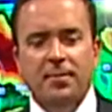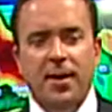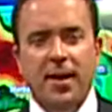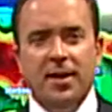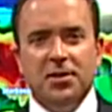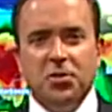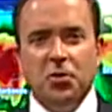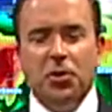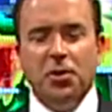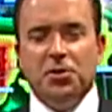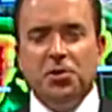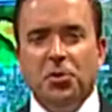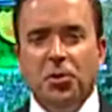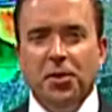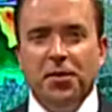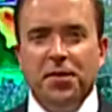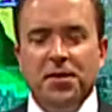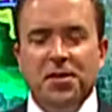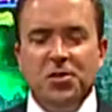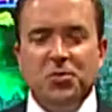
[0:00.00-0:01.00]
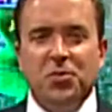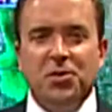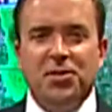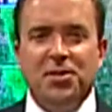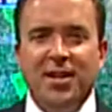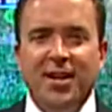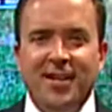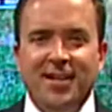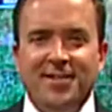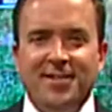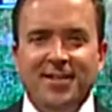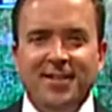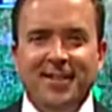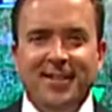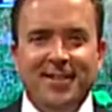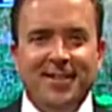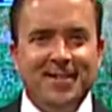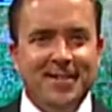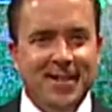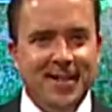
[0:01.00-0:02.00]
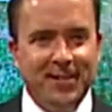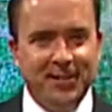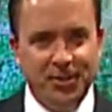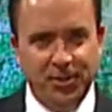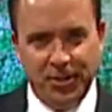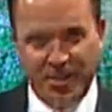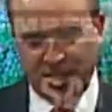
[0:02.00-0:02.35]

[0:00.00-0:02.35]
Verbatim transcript: back towards northeast Wisconsin. Let's take a look